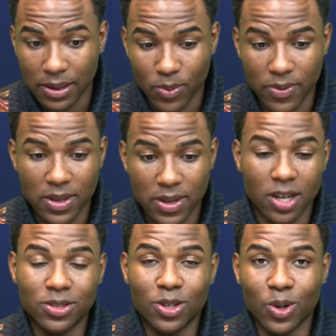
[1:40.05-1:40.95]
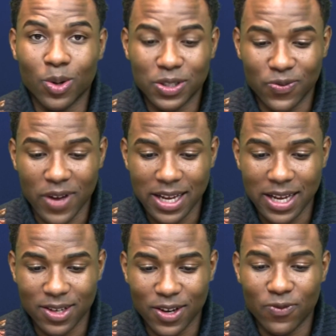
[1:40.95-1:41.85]
when these underlords
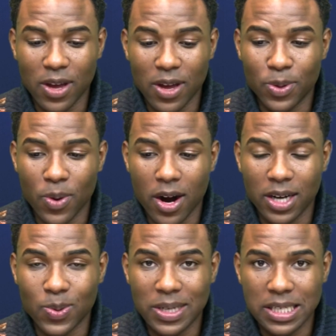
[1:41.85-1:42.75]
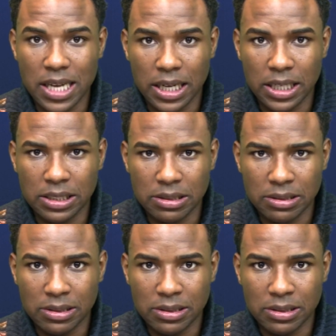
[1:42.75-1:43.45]
fight on February 22nd.